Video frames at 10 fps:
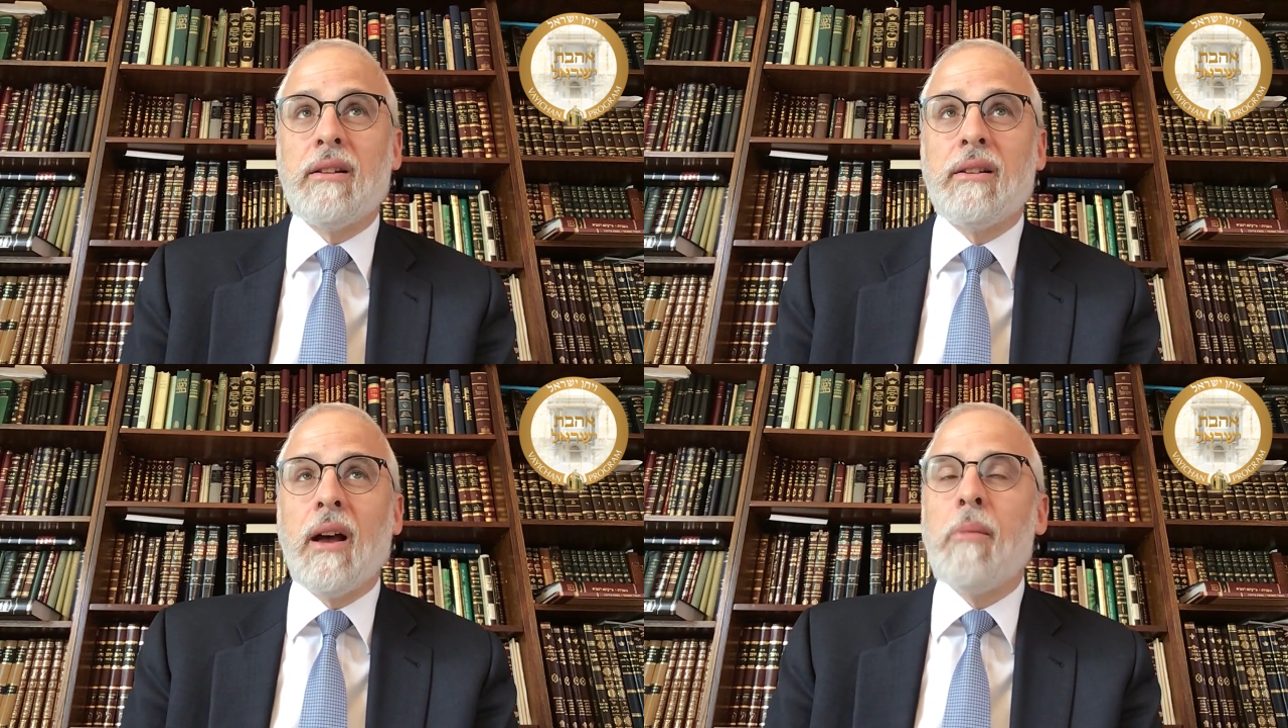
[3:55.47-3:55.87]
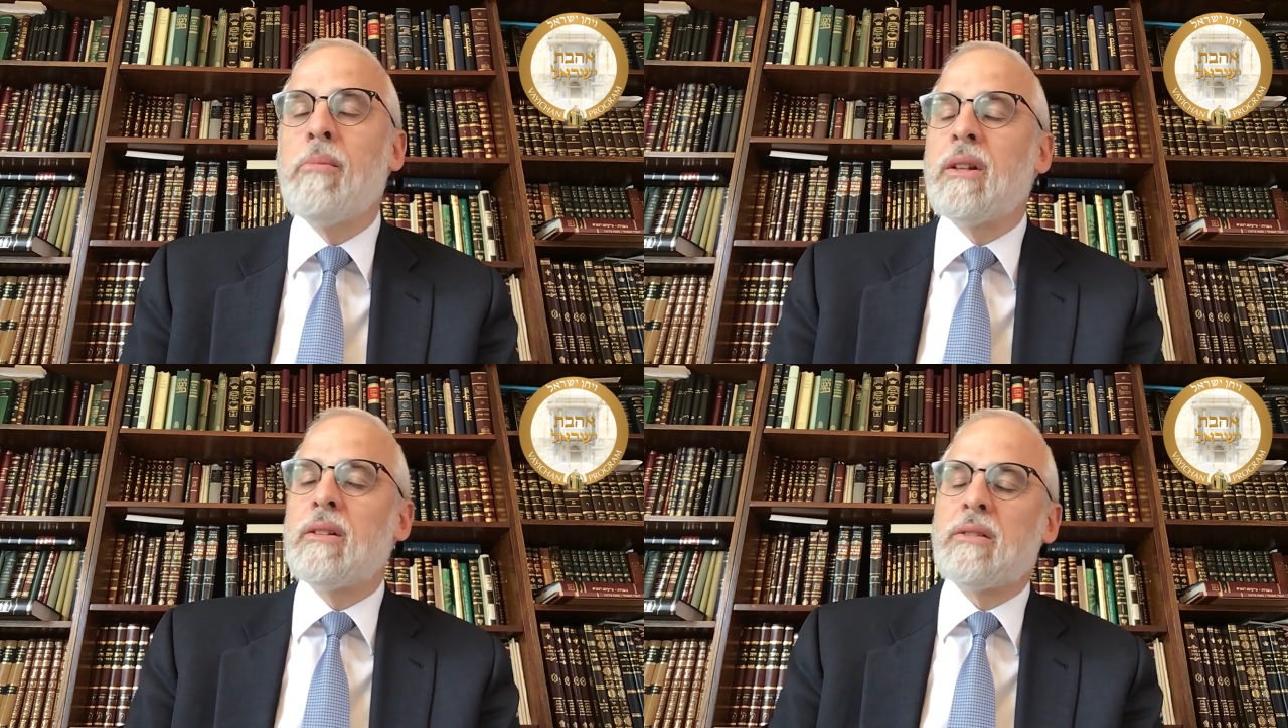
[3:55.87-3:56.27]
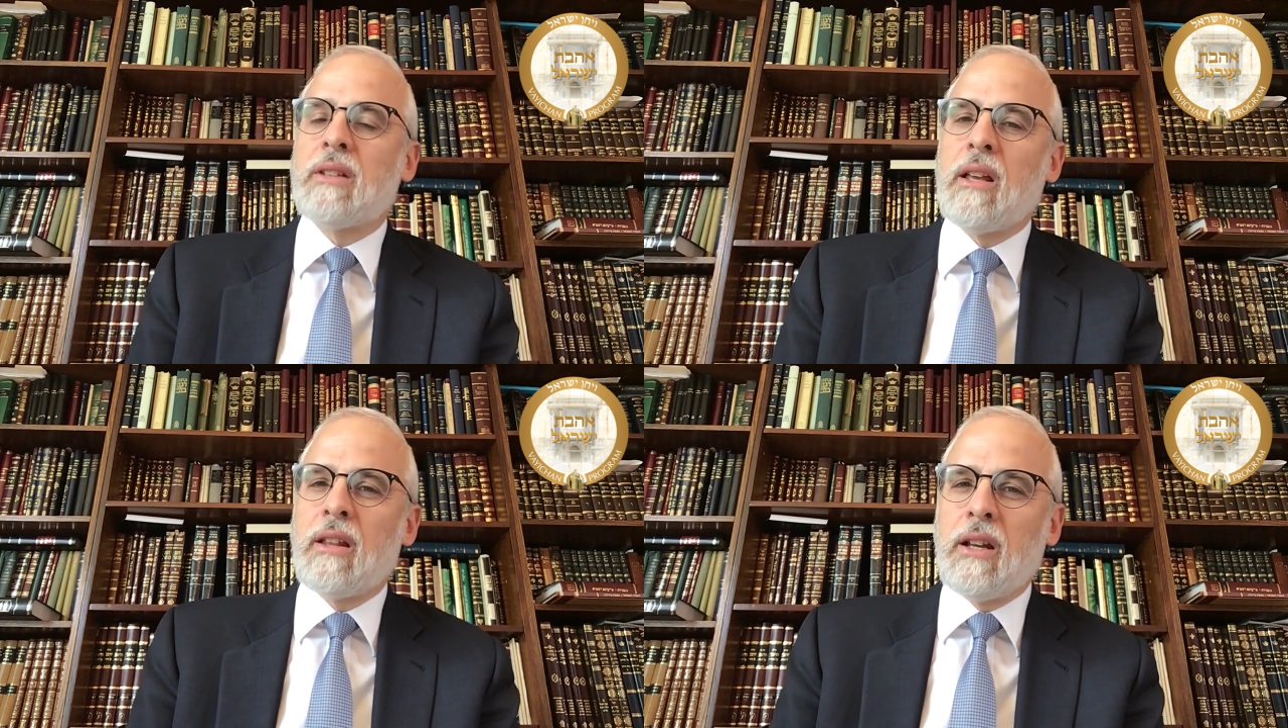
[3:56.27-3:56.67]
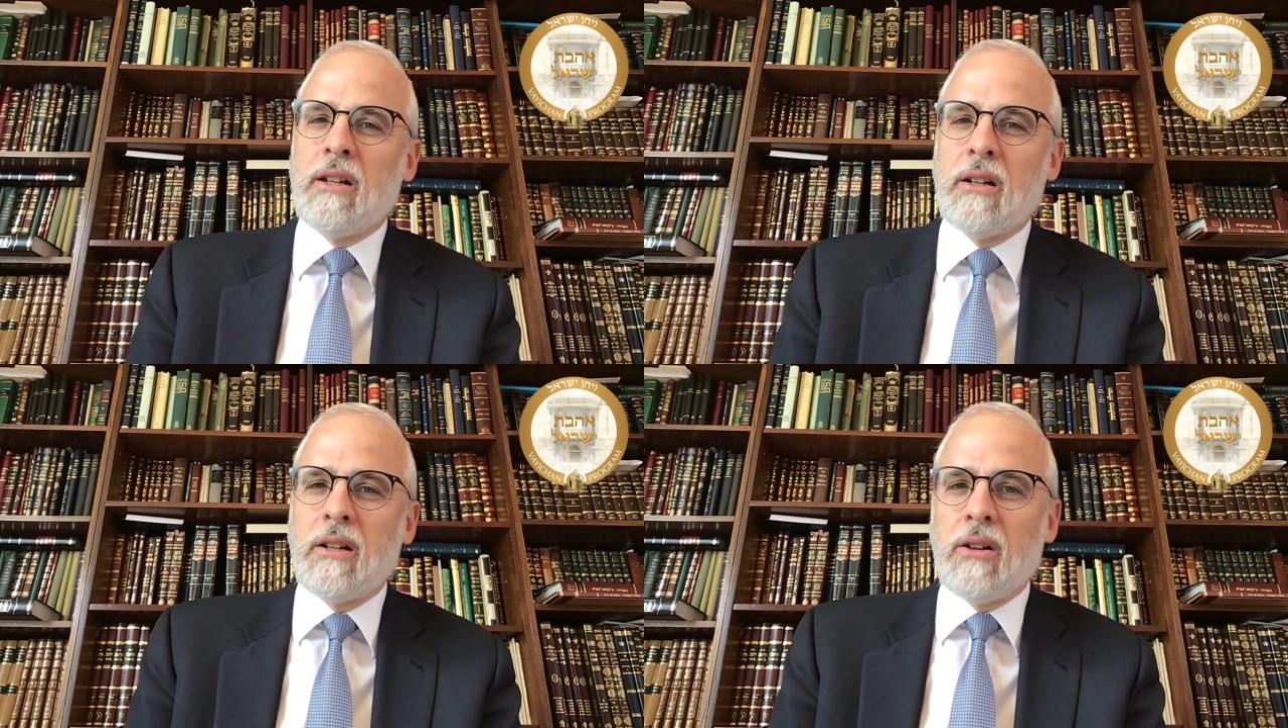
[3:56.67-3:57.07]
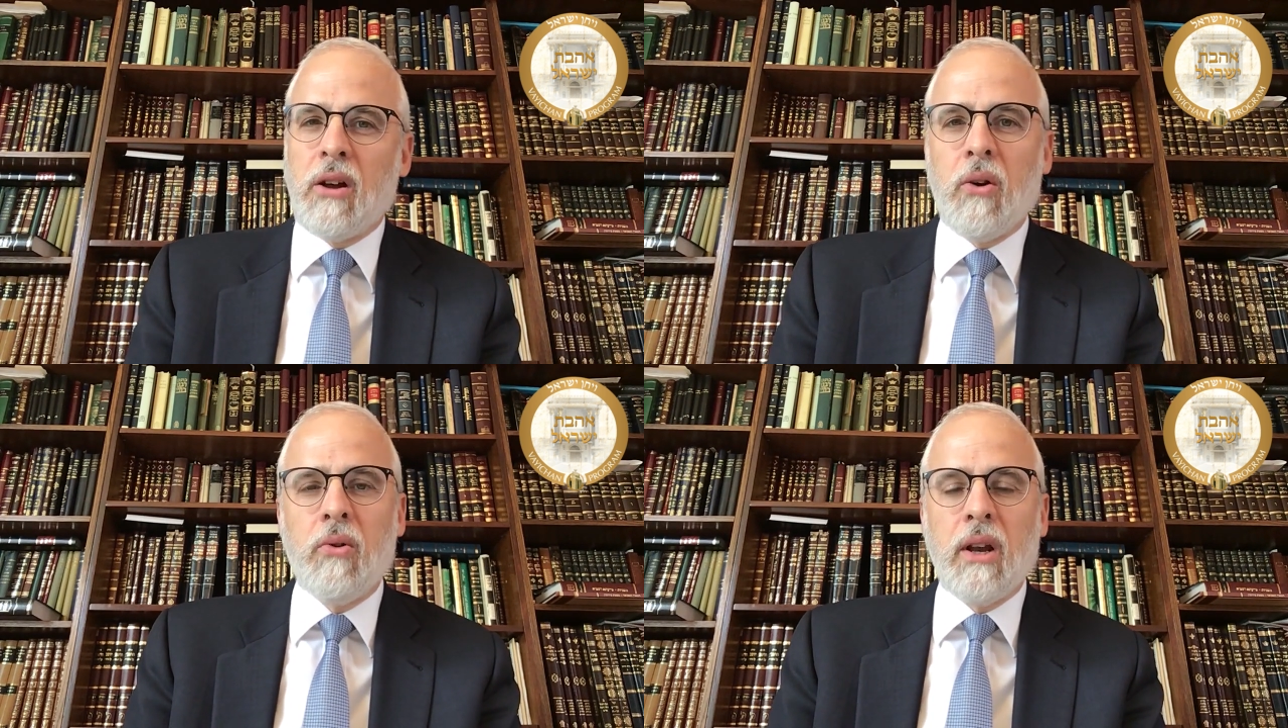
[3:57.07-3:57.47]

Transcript: dumb and to say that he didn't know.